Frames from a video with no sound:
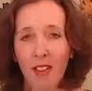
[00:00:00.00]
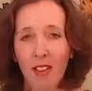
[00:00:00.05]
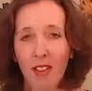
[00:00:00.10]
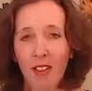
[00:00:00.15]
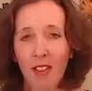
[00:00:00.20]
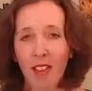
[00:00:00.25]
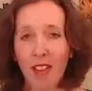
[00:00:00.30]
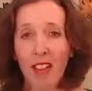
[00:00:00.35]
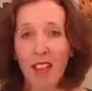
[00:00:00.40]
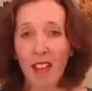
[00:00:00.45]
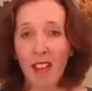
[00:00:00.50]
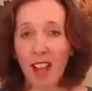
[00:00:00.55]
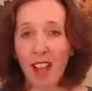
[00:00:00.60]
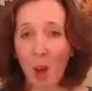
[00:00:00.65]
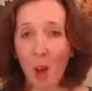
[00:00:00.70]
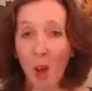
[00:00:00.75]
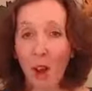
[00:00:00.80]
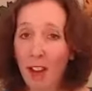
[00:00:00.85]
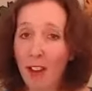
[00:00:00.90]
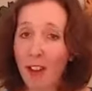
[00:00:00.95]
This is how
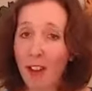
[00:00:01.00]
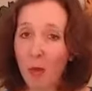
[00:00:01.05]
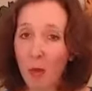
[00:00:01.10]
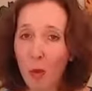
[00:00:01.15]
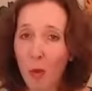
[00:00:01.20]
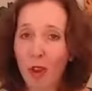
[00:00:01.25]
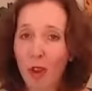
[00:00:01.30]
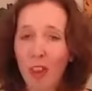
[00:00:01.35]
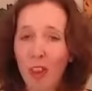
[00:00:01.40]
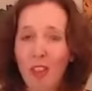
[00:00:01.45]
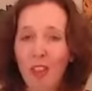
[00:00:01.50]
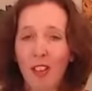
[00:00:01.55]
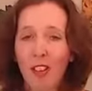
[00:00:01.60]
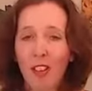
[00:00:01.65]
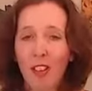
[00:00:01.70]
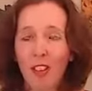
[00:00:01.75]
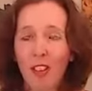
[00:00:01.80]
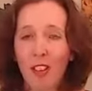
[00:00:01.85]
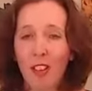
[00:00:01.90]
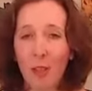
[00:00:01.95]
life works
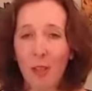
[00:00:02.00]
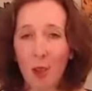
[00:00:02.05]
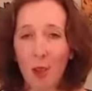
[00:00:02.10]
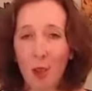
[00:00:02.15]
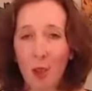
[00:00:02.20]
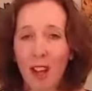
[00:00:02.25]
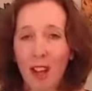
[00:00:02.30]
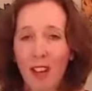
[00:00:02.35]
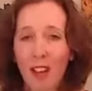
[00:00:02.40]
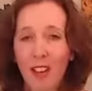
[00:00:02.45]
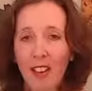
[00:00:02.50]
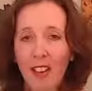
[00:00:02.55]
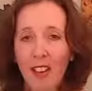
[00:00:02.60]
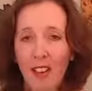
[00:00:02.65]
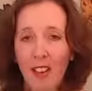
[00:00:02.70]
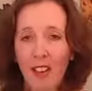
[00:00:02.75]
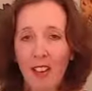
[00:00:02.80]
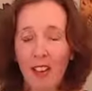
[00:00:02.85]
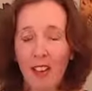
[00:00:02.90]
when we let it.